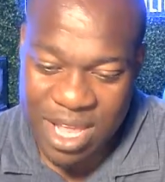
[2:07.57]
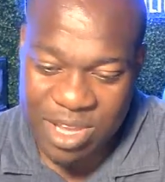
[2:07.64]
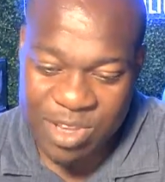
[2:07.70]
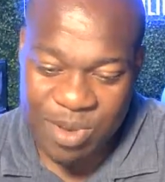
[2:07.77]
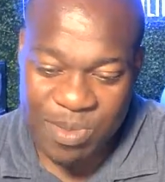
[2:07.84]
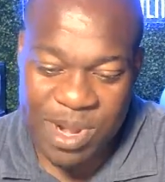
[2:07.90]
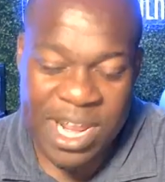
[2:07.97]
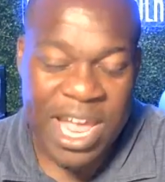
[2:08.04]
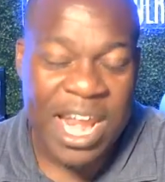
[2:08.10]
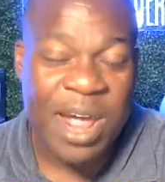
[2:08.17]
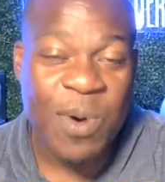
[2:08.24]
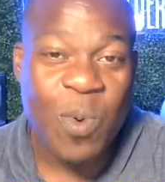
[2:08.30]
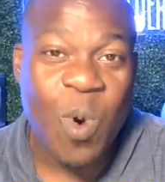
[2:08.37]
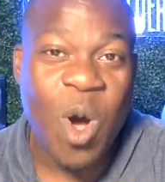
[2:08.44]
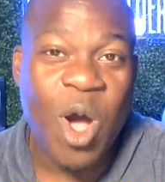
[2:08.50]
So I'm going to kind
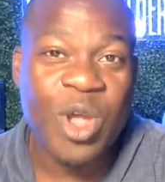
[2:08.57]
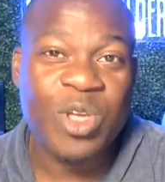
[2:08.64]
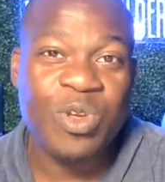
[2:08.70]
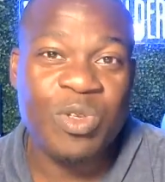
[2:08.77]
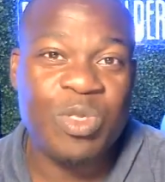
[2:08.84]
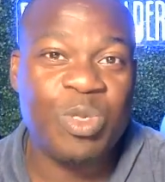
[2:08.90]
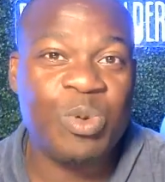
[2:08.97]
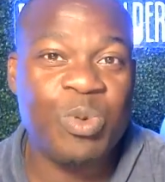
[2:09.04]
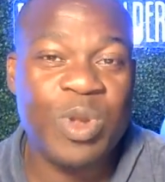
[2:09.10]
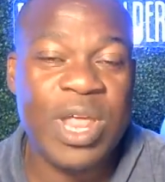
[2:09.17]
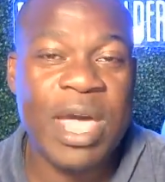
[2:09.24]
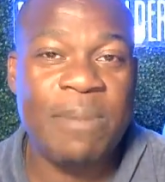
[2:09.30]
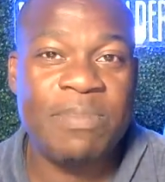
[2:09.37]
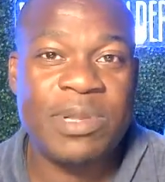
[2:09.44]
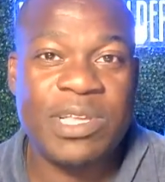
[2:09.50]
of walk you through
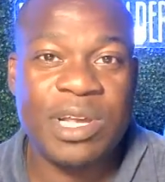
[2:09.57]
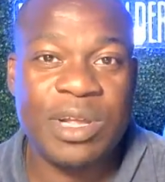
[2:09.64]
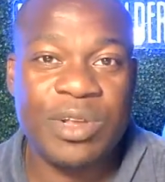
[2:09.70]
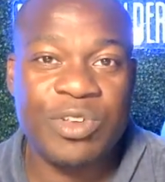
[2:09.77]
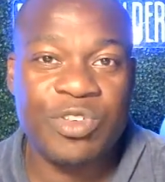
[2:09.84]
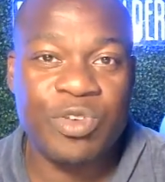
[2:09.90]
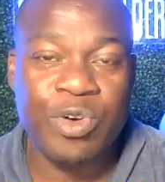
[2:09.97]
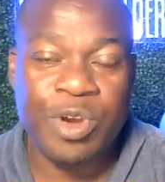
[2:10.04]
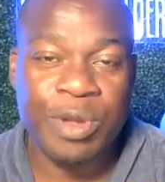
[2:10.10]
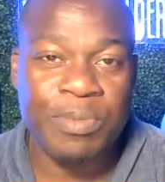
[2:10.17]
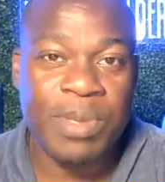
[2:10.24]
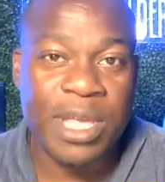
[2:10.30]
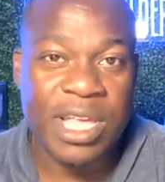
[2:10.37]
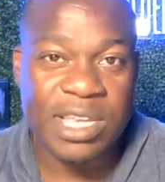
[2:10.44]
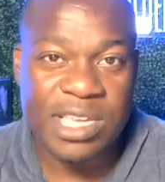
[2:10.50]
that particular story
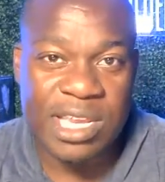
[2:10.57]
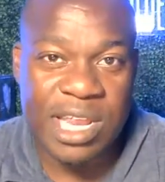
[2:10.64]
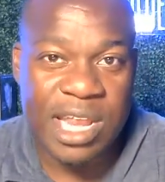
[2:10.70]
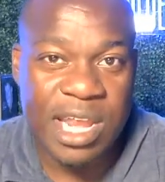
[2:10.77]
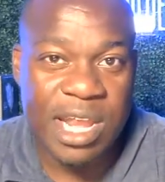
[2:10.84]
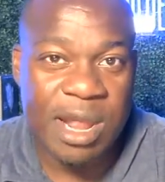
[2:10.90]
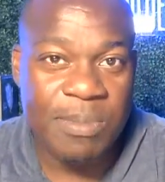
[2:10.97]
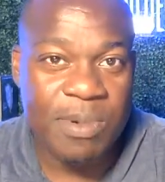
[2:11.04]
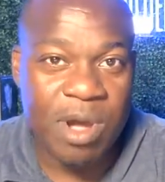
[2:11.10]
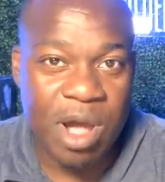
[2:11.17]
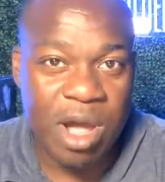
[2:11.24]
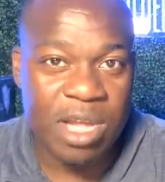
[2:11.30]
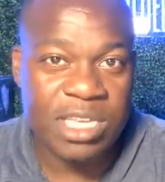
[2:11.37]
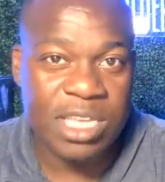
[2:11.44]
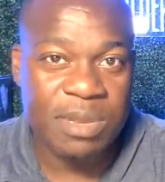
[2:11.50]
because it ended up
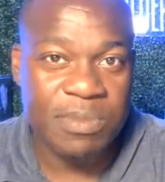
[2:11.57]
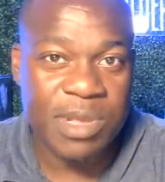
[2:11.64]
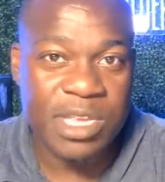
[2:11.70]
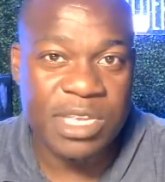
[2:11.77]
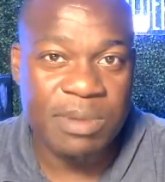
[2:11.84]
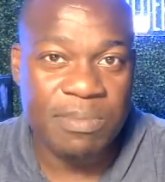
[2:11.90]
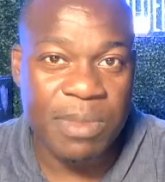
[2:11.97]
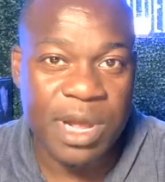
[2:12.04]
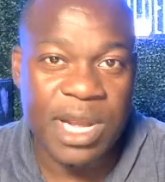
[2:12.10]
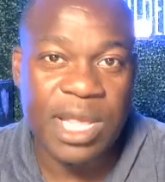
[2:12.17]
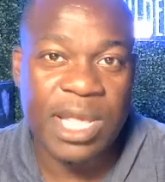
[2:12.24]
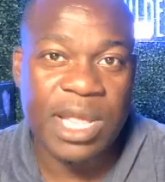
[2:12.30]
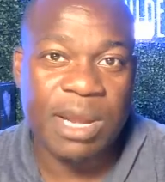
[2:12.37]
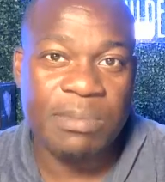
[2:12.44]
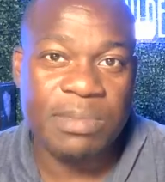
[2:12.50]
costing me some
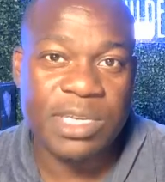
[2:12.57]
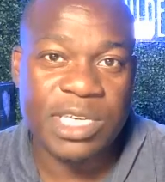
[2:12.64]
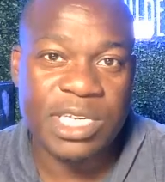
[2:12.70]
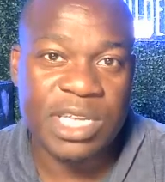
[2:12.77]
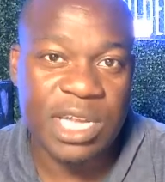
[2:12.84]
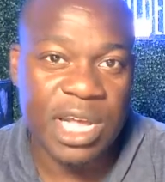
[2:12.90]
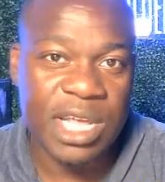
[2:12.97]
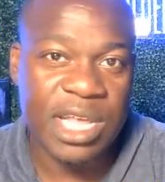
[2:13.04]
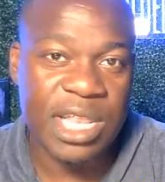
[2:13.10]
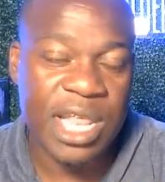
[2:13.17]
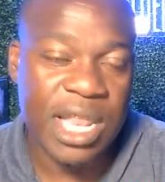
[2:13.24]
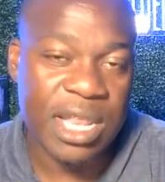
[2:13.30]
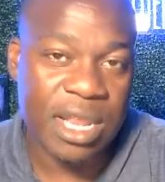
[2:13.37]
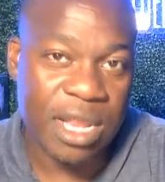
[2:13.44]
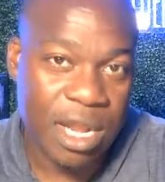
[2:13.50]
money. And I'm just lucky
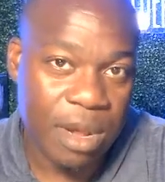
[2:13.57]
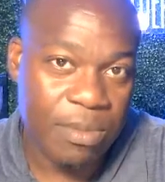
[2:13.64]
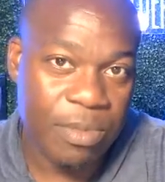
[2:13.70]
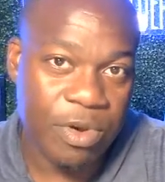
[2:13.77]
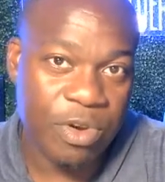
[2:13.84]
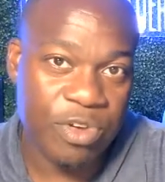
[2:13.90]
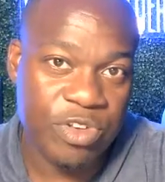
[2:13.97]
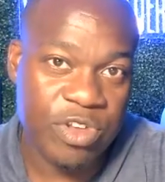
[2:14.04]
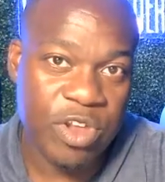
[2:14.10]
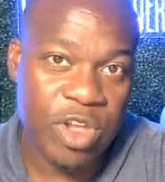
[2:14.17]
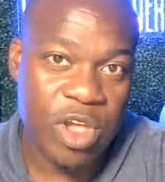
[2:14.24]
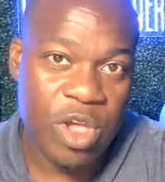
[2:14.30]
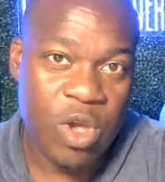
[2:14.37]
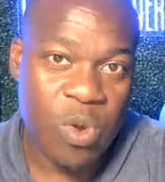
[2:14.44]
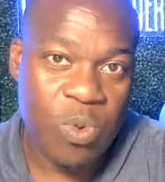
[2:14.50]
that the numbers
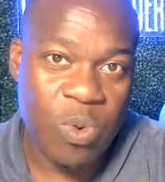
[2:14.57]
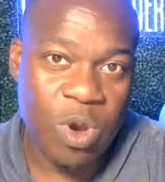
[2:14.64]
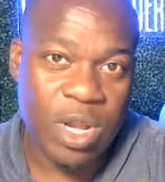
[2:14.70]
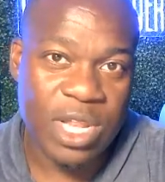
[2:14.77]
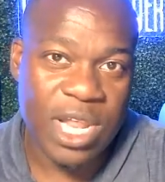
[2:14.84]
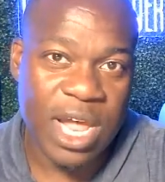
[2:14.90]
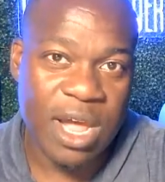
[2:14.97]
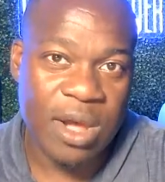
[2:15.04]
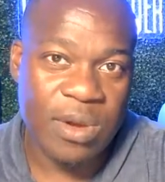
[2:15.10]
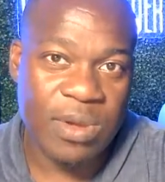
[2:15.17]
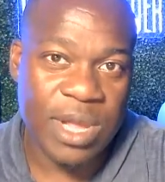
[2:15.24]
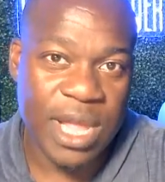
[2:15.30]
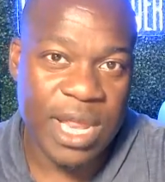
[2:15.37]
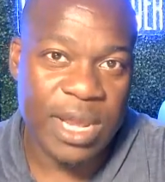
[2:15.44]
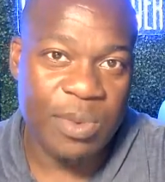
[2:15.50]
worked
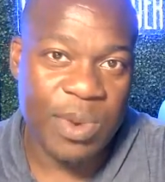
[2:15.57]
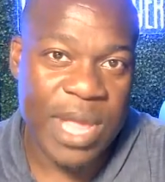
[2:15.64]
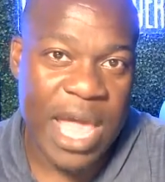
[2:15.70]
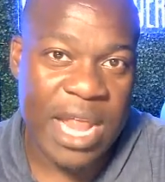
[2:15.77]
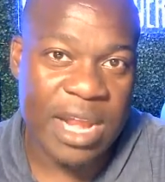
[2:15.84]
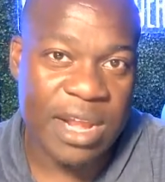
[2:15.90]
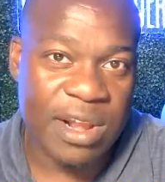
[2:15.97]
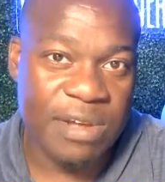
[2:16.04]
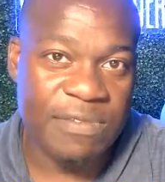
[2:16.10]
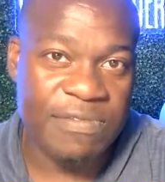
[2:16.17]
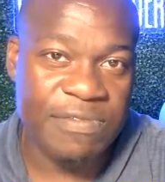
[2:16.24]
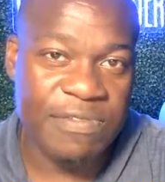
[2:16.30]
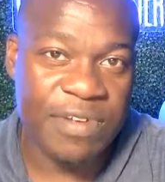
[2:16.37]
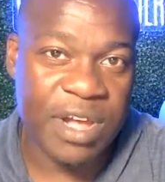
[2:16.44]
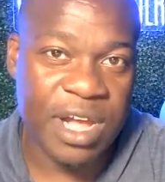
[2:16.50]
out and we had
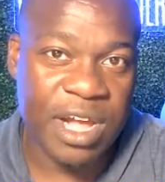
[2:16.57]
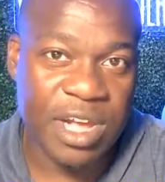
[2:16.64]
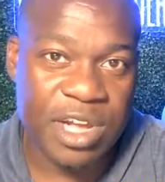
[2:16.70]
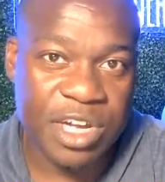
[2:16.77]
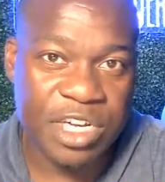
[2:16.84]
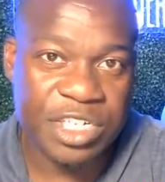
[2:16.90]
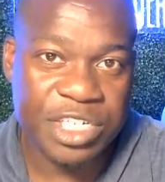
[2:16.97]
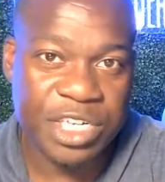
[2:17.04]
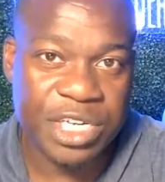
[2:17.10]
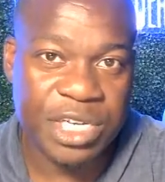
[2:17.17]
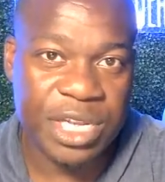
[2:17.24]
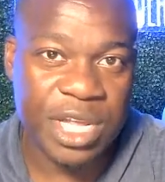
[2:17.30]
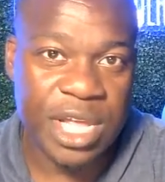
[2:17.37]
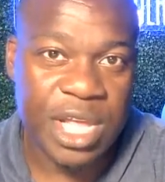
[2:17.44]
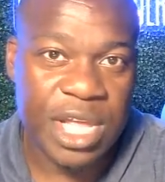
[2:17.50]
enough
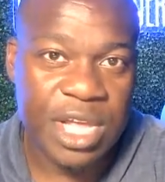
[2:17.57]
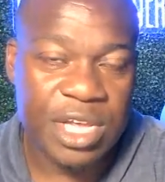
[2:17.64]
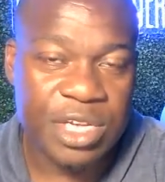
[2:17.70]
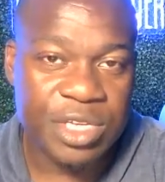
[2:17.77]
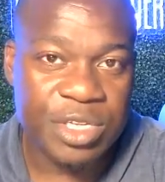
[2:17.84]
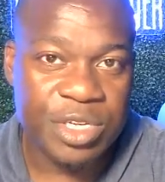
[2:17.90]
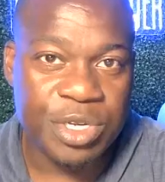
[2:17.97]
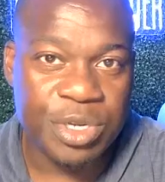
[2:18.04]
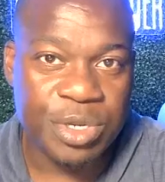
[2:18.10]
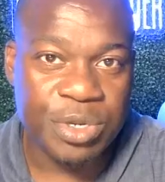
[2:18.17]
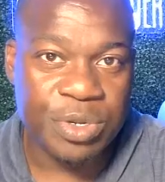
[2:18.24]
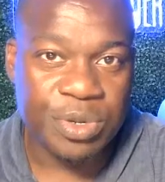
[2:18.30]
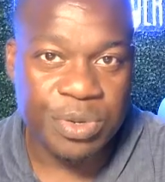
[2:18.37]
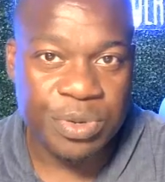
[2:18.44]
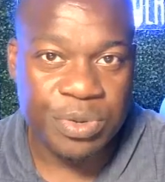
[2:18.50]
cushion
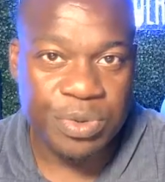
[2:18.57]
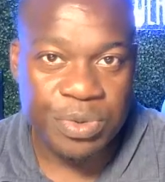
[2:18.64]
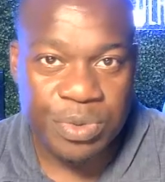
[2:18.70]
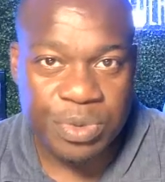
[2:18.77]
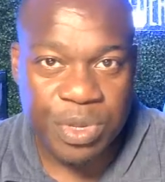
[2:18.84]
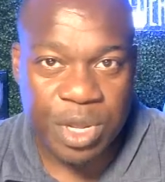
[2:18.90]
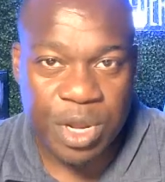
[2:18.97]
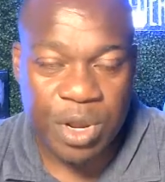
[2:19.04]
to,